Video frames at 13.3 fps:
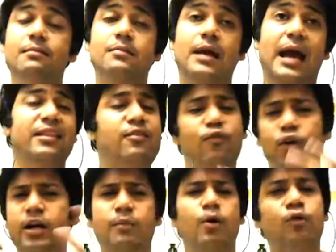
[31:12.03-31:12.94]
and they forget
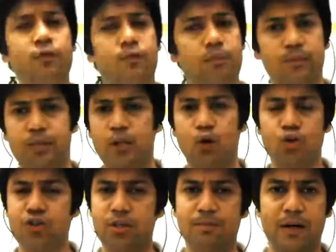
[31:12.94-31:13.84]
about the
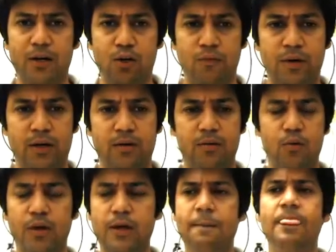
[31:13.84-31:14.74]
logic part of it.
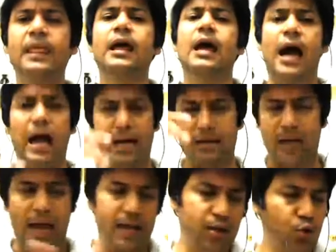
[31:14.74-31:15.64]
Okay, I
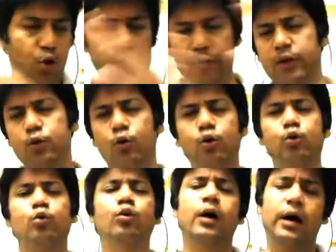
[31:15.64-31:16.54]
already told
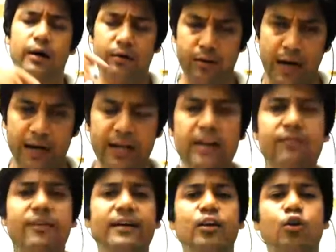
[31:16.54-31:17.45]
you, identify
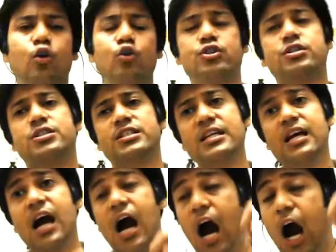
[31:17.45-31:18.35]
the logic, see
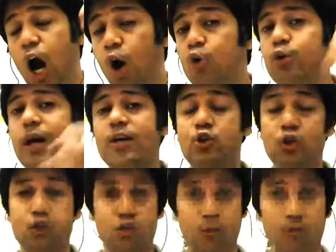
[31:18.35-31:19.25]
how you actually
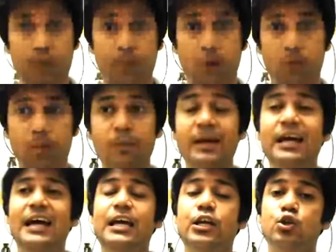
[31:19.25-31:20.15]
solve the problem,
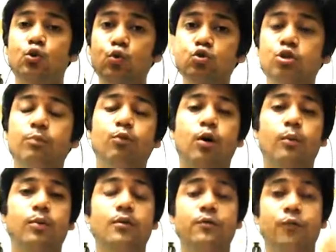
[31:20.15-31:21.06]
use the problem
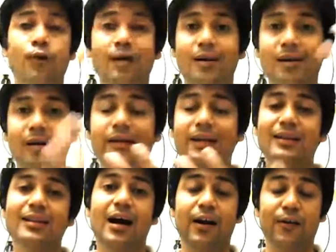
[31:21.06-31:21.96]
for learning the
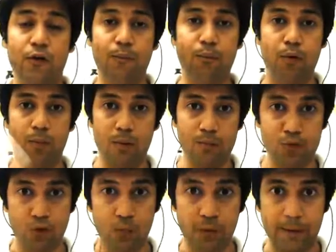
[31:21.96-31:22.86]
art of problem
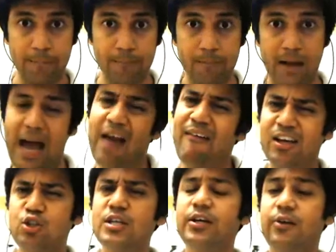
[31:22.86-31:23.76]
solving. I have actually
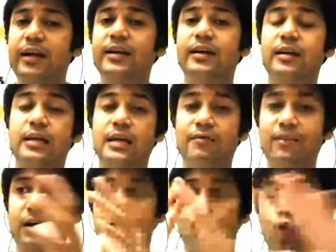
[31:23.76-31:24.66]
created even a
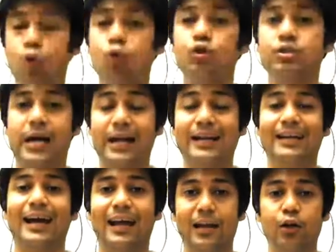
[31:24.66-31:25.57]
course
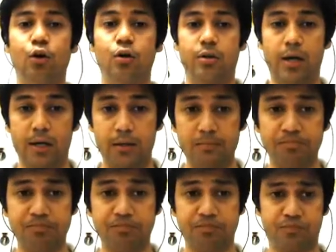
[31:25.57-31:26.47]
entirely on that.
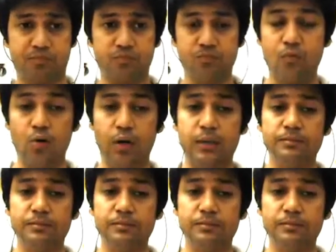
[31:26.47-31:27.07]
Okay,